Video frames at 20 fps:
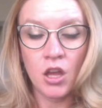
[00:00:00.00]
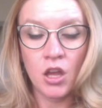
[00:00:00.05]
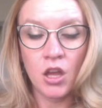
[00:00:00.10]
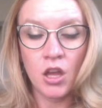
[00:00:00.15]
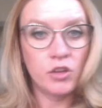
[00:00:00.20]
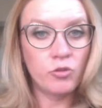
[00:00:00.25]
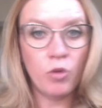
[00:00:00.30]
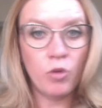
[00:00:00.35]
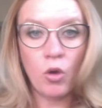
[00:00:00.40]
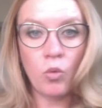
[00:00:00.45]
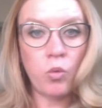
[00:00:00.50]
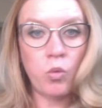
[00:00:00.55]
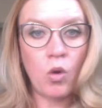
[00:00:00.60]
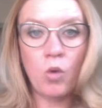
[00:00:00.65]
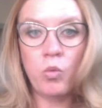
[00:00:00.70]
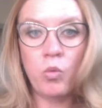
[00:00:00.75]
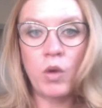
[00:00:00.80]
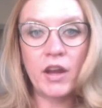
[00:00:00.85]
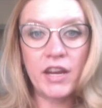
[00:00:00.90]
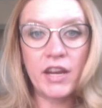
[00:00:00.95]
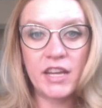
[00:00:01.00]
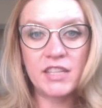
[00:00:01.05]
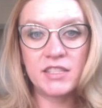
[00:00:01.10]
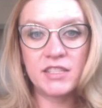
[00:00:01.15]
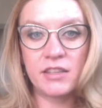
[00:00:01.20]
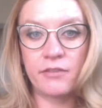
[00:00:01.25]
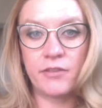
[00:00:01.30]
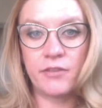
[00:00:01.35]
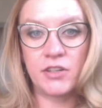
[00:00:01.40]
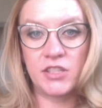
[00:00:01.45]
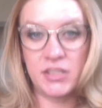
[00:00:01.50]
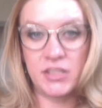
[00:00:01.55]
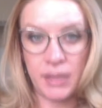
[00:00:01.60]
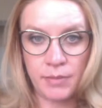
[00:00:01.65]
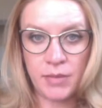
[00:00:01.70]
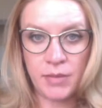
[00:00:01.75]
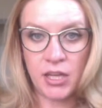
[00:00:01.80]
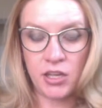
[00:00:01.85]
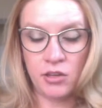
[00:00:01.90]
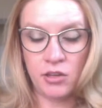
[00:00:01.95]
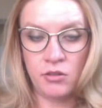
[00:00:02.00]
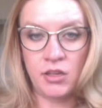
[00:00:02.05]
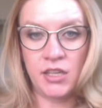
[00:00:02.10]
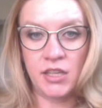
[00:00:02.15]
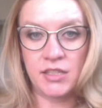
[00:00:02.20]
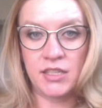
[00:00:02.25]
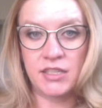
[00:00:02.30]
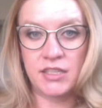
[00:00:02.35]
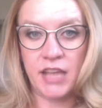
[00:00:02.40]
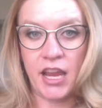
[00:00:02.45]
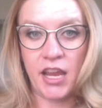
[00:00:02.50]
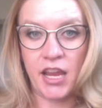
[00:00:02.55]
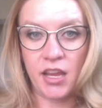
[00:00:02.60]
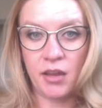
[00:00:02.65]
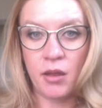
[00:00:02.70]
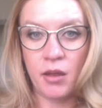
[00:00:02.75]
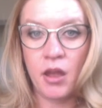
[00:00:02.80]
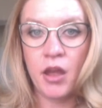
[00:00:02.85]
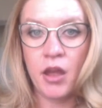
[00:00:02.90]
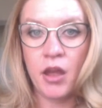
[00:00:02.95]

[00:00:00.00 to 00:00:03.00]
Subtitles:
What is the first step that you need to take?